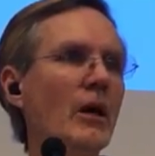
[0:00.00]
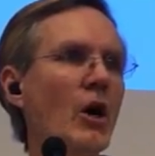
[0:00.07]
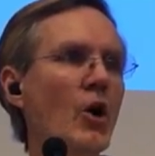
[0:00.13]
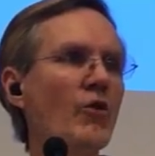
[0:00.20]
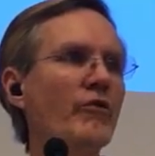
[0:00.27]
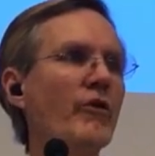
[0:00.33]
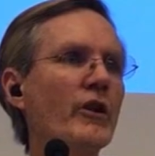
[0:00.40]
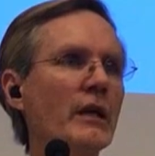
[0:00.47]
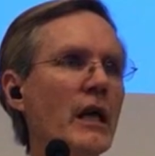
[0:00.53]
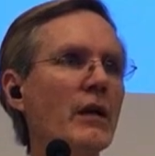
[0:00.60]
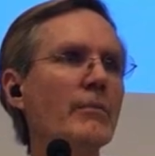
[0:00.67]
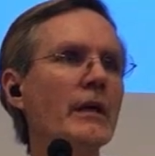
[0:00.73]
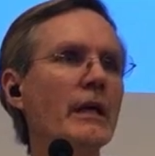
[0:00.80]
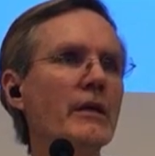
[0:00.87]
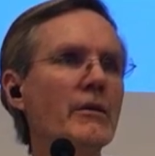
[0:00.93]

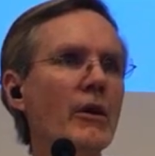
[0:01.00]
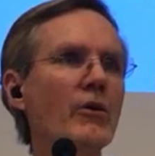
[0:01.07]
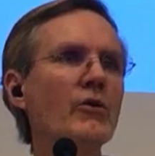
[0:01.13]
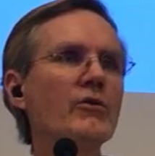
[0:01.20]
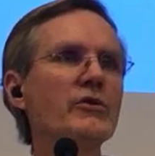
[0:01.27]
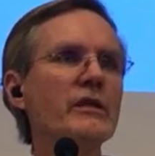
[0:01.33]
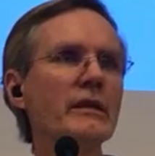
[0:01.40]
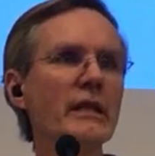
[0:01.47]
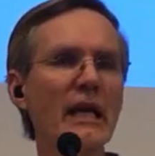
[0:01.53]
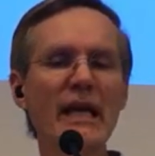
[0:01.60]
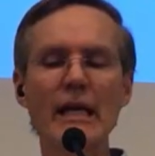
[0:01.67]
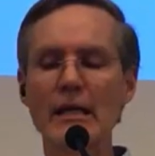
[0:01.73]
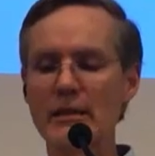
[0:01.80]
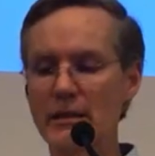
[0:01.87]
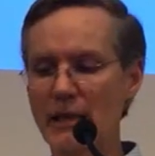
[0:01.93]
overcoming those
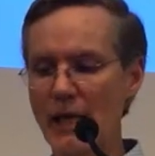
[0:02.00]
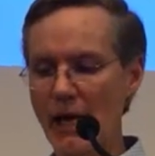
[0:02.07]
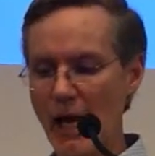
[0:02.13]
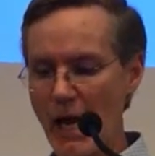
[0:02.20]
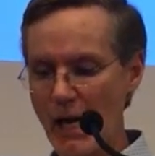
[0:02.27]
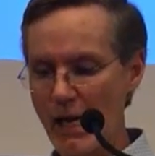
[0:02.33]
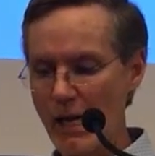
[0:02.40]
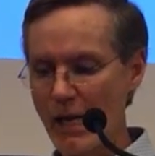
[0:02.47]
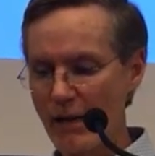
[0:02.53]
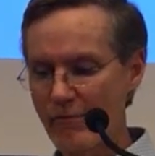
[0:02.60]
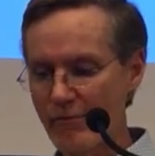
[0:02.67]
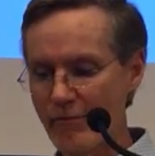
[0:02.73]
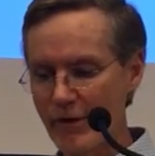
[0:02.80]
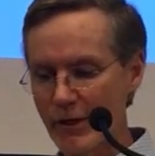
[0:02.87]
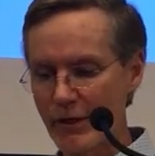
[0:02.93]
things that I
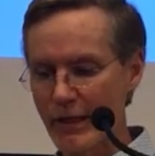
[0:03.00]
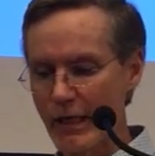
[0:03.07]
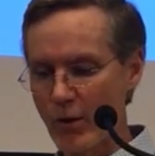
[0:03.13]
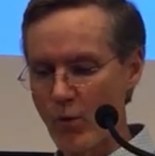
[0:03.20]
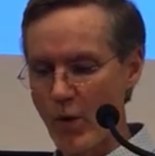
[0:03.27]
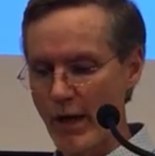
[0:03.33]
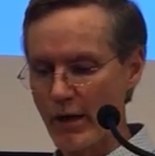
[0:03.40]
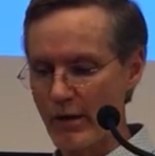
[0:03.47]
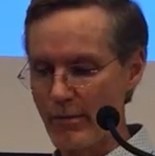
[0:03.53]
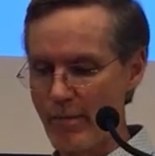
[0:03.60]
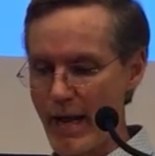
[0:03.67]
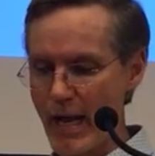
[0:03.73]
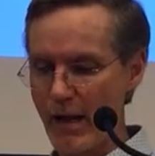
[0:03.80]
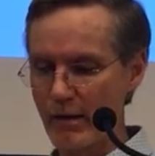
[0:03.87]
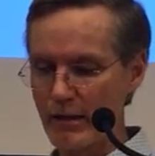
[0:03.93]
am very aware
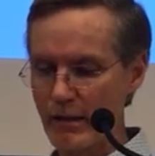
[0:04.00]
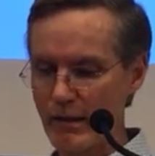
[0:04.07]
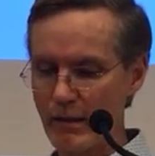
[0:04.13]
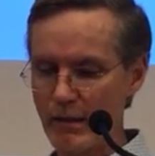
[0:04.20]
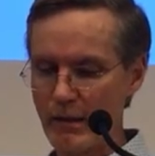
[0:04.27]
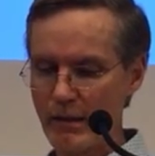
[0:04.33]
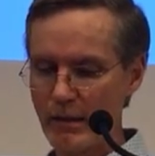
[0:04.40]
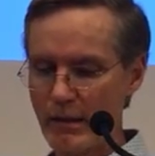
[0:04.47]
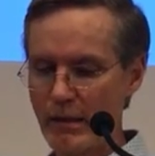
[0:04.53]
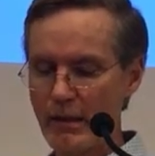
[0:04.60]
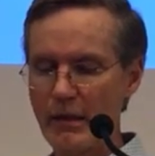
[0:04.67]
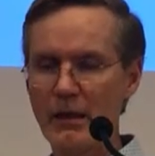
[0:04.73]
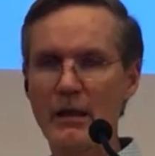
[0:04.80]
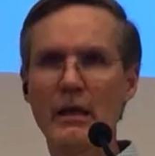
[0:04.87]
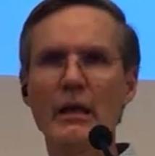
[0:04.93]
about.
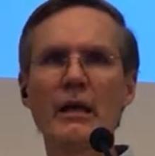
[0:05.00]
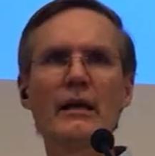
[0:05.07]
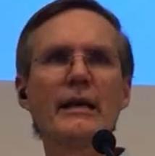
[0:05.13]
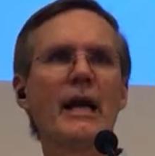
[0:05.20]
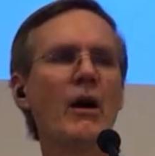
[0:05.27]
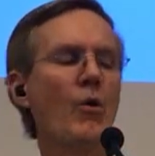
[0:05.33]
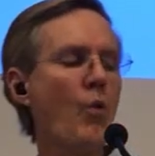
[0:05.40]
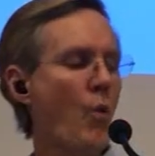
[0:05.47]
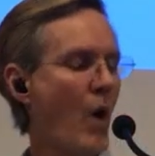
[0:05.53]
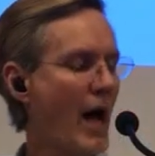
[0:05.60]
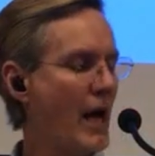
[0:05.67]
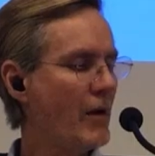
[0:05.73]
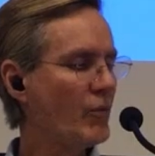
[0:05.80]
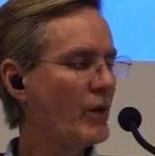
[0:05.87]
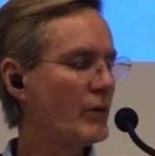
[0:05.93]
Now,
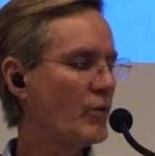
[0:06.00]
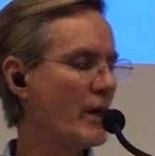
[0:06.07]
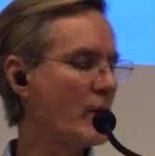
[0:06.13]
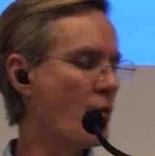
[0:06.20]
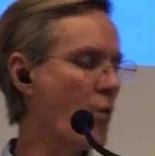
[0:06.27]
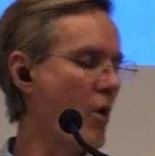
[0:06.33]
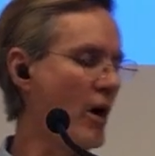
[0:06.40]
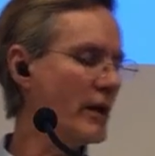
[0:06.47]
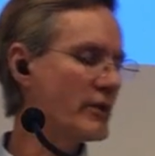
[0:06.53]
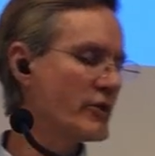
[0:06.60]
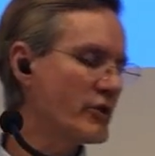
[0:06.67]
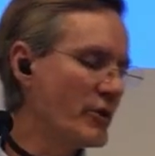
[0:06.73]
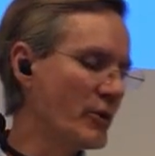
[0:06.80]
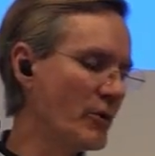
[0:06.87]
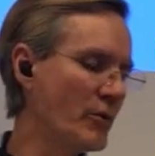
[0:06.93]
why would we want
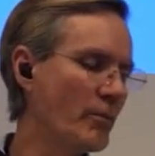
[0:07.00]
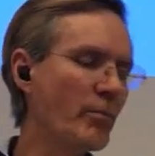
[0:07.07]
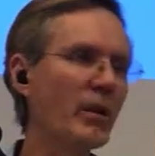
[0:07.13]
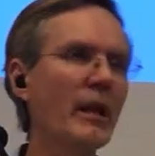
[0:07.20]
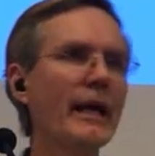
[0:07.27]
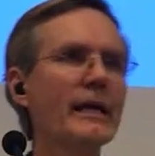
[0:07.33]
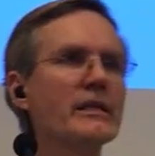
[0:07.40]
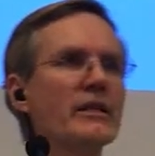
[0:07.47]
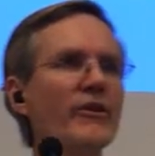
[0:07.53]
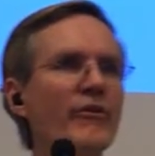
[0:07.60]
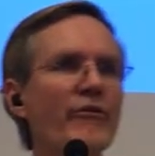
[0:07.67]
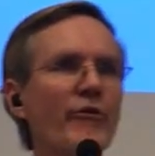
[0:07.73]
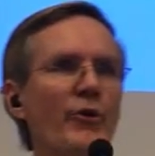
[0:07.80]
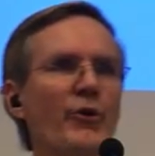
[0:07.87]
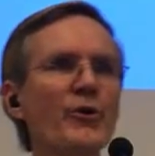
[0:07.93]
to place a
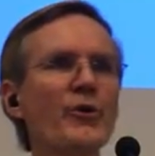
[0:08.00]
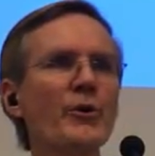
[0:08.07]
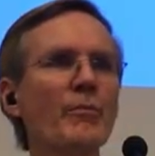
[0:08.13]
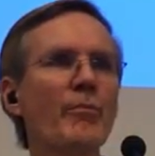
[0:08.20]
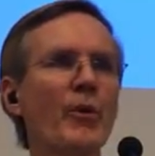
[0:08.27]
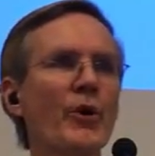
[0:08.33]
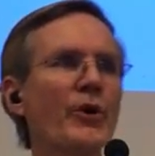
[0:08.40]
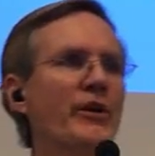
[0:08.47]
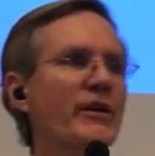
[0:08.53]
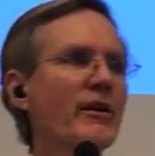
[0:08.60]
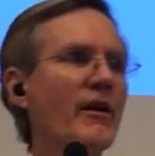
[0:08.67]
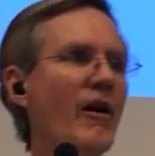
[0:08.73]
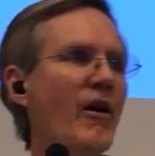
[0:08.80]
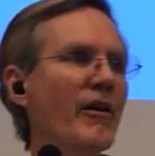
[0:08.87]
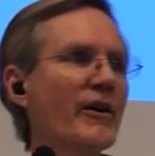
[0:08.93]
further
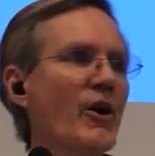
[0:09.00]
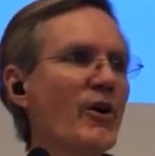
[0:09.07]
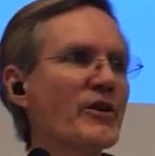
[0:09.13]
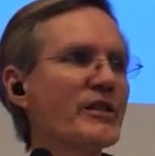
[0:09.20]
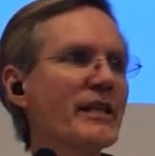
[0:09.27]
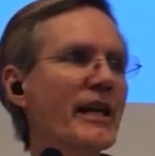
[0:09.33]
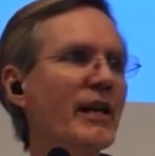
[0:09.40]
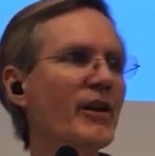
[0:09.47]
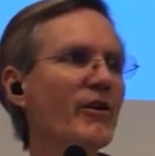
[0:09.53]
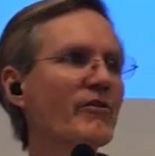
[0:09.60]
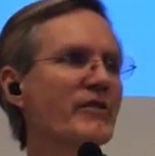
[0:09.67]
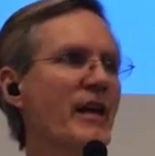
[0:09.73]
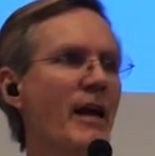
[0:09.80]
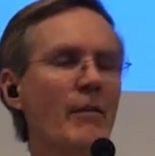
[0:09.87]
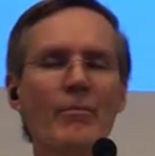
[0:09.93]
burden on
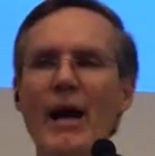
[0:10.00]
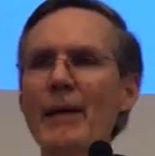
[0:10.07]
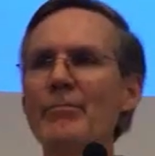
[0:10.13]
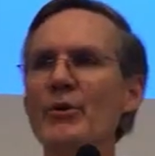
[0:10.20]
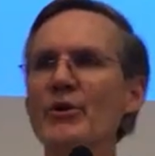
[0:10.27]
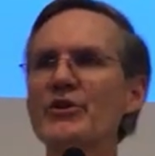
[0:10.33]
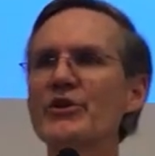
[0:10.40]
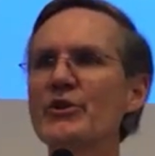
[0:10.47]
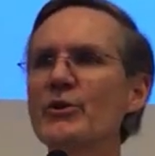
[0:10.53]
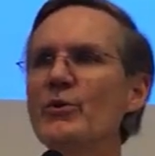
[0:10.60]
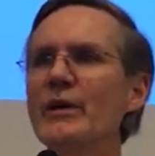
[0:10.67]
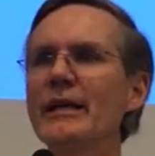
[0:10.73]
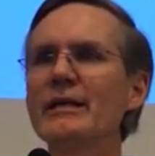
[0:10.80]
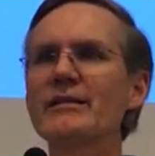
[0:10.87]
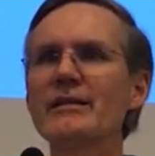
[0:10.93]
ourselves by
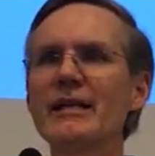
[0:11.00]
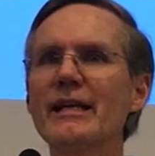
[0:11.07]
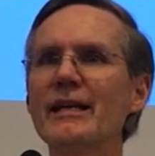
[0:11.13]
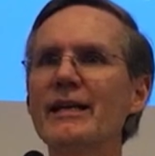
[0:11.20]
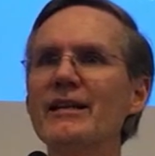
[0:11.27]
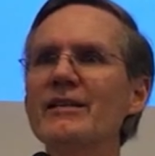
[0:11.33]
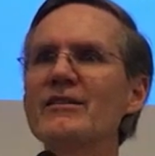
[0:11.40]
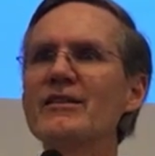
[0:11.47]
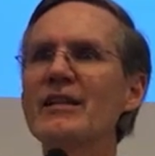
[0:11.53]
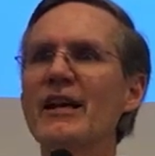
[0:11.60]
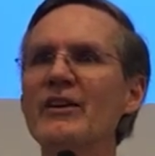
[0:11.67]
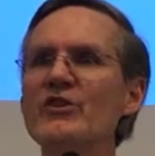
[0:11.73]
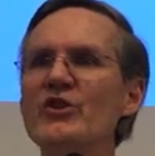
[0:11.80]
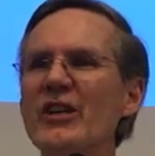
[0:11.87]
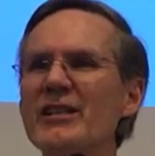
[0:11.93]
pursuing
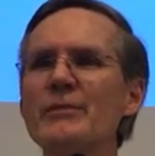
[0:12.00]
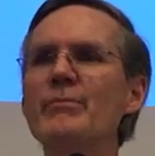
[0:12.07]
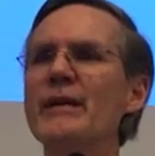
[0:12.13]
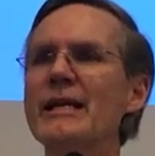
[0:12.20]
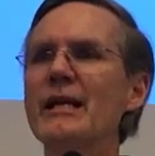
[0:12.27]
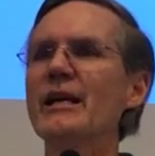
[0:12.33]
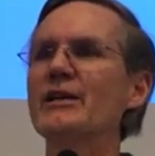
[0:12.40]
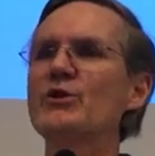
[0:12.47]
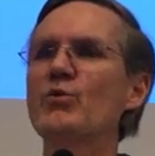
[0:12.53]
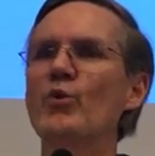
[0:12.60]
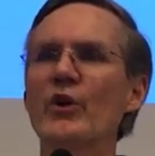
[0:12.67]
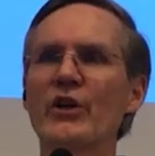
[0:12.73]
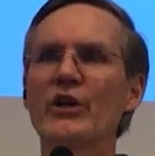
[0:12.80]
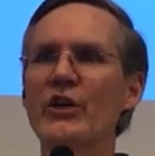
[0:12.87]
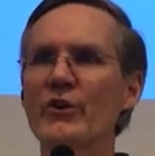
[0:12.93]
sins just because
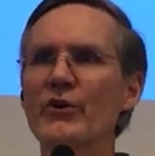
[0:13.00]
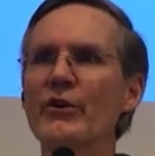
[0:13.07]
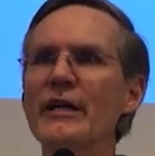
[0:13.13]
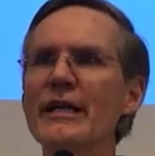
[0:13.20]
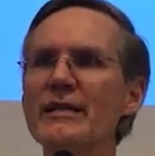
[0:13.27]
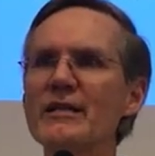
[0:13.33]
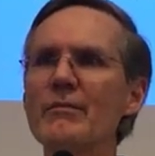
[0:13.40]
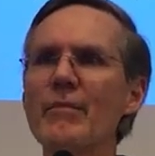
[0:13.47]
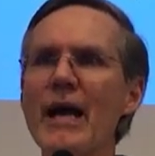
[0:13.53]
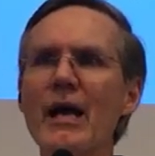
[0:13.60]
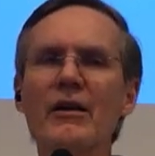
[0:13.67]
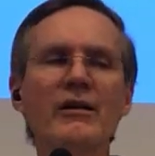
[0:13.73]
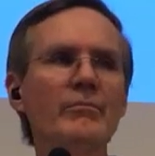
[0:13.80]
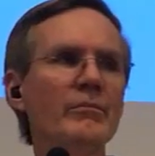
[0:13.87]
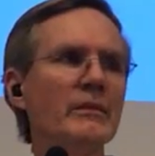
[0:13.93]
we're curious
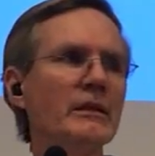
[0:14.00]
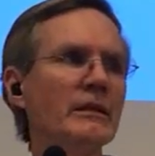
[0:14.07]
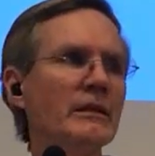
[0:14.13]
about them?